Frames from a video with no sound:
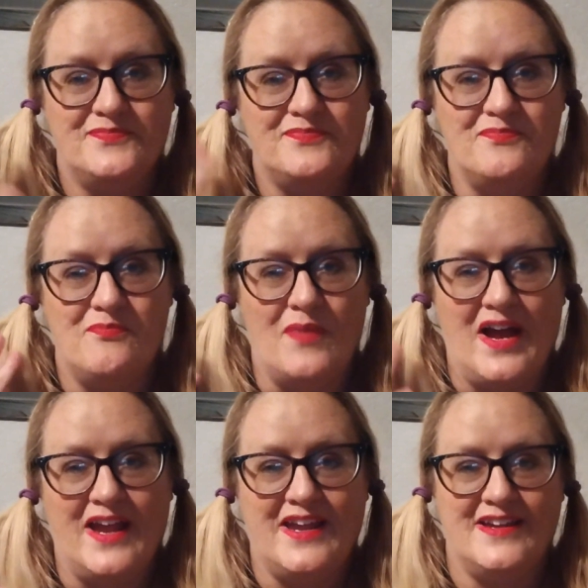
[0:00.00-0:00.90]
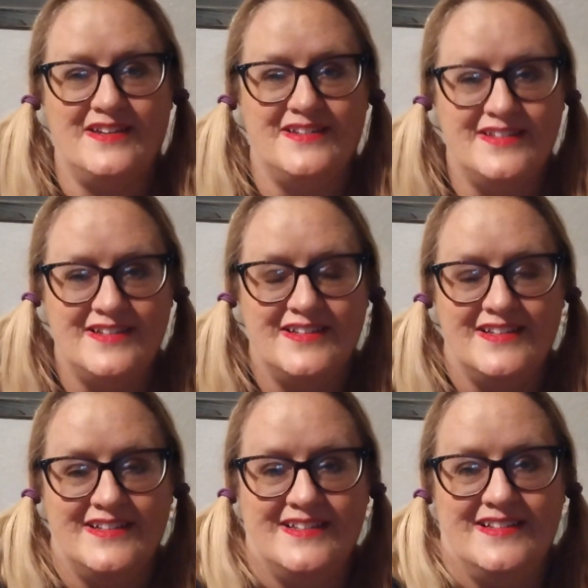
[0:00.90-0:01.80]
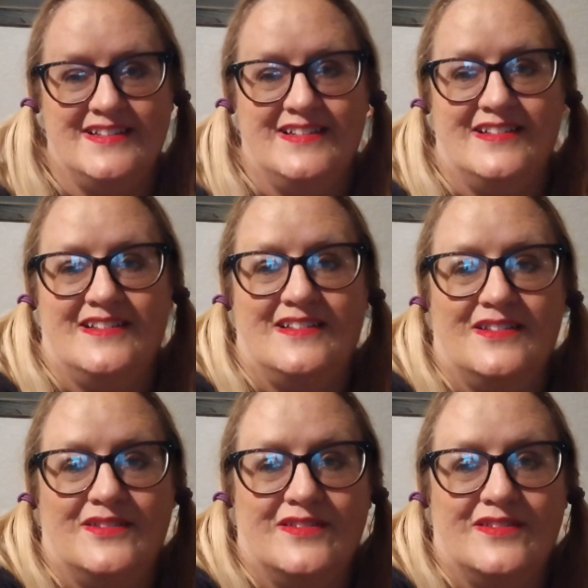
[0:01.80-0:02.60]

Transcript: Nothing is said.